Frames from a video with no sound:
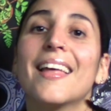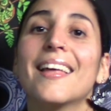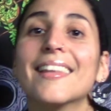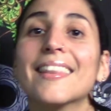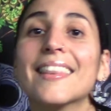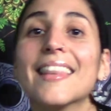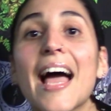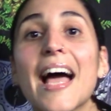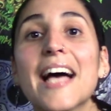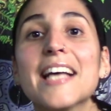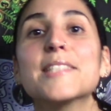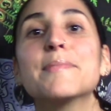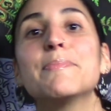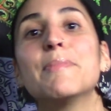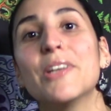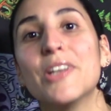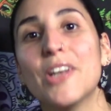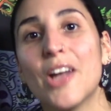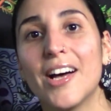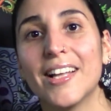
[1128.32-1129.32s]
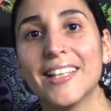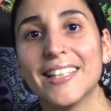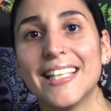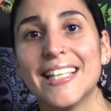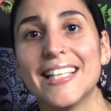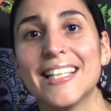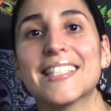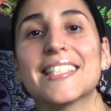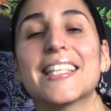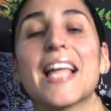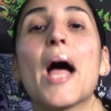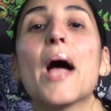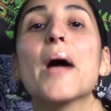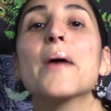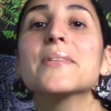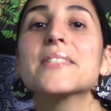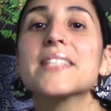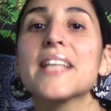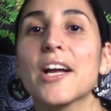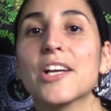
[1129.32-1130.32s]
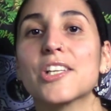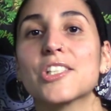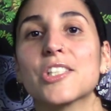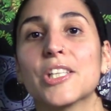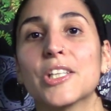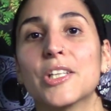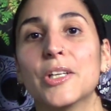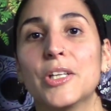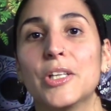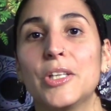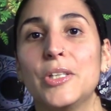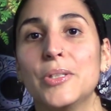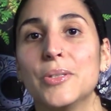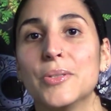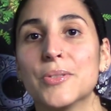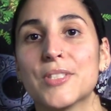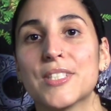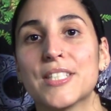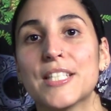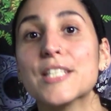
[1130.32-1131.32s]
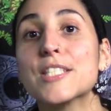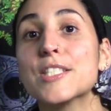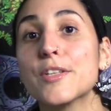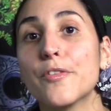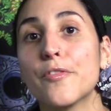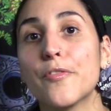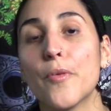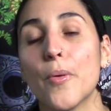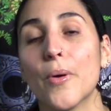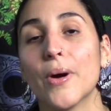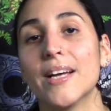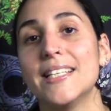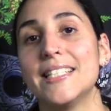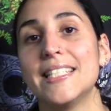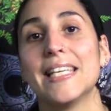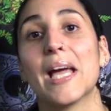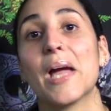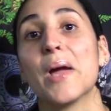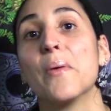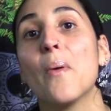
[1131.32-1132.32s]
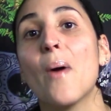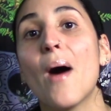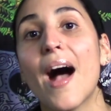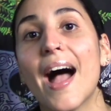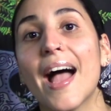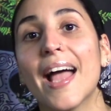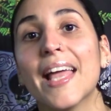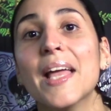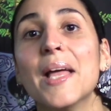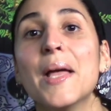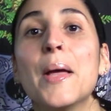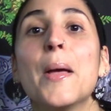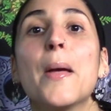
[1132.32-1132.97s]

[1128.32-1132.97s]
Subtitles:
but not least, I was actually going to use this for a DIY,